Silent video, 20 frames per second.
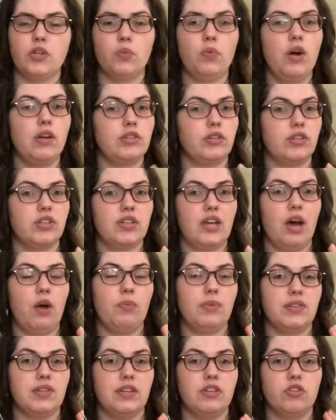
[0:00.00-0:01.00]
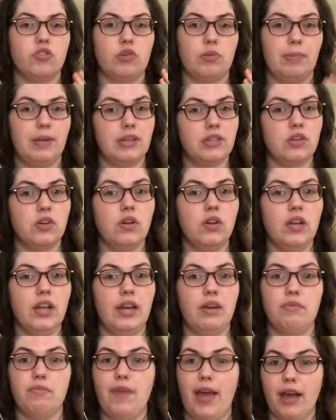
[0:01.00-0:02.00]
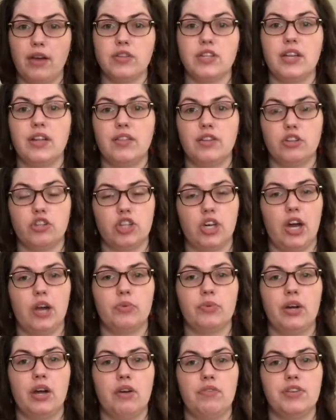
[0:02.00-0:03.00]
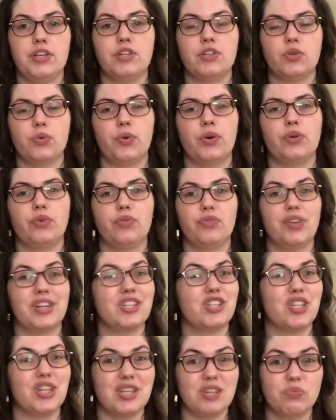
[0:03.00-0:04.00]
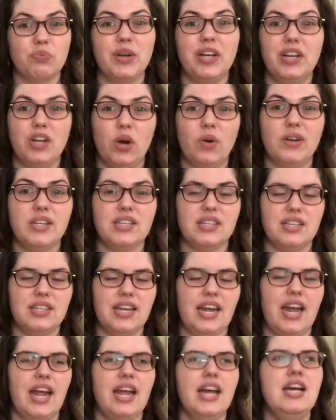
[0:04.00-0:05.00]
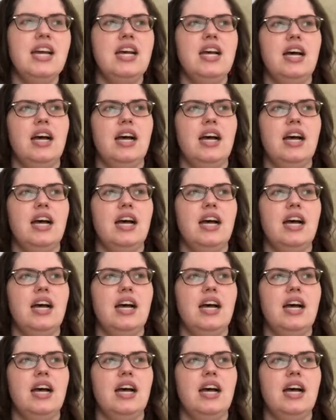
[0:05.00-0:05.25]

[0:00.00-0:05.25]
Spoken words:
Walter Scott was instrumental in founding the genre of historical fiction as we know it today,